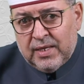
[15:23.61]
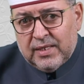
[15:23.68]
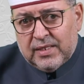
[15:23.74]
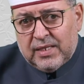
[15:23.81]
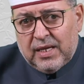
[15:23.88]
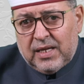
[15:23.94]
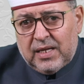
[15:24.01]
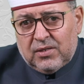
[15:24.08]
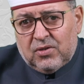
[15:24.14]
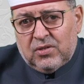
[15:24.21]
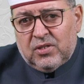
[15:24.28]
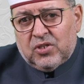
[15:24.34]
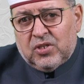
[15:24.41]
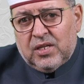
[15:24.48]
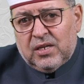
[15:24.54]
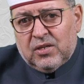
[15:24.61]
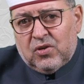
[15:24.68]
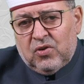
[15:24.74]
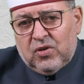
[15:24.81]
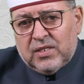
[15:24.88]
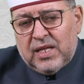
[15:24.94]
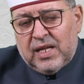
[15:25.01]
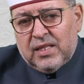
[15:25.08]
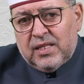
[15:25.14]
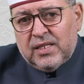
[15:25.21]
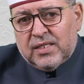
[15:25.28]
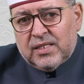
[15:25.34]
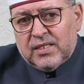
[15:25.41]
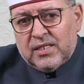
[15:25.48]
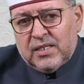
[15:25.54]
Second conditional clause, and
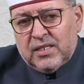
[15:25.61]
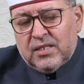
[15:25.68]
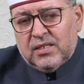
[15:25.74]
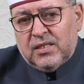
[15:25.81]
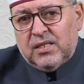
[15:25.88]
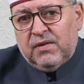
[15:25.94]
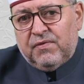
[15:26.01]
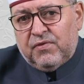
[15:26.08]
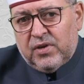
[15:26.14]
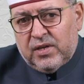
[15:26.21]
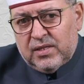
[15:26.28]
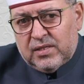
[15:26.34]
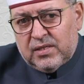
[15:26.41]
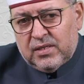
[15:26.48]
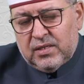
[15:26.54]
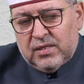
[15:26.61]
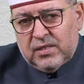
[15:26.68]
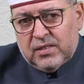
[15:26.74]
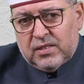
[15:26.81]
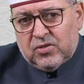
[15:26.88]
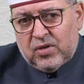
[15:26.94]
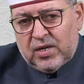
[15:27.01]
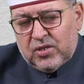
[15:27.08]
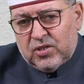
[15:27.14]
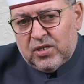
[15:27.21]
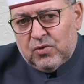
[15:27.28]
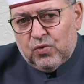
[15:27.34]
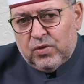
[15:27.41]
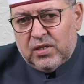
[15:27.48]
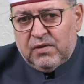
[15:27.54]
this is here different
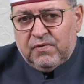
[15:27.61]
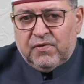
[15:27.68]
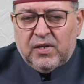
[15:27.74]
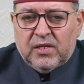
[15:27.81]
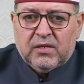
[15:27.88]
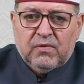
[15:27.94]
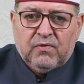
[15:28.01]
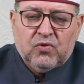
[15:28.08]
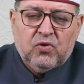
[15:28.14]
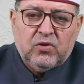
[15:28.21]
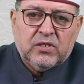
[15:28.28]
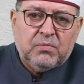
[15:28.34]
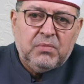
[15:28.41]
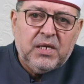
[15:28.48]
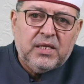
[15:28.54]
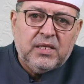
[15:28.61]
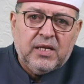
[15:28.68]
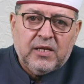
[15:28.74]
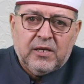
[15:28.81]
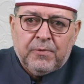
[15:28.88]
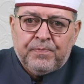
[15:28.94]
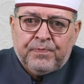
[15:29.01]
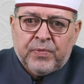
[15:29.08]
structure with different, of course, meaning.